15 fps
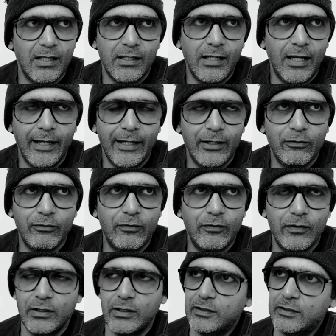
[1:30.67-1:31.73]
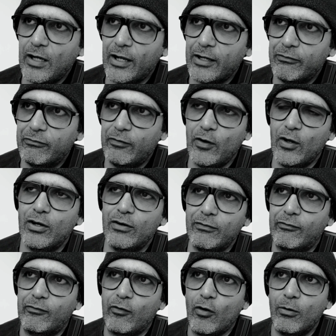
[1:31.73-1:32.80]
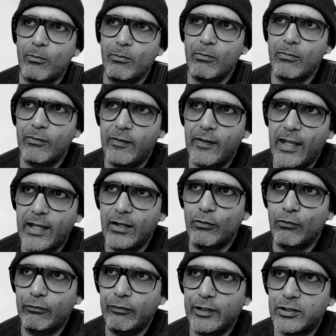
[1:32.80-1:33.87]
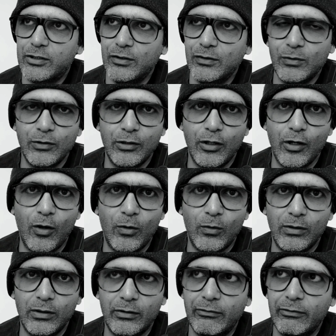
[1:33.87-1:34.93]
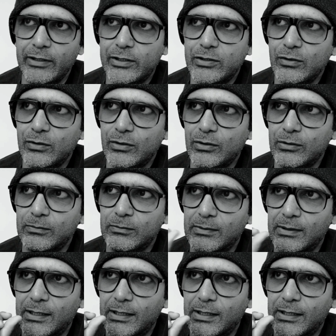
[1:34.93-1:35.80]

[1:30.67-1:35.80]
kind of divert from their original goal, original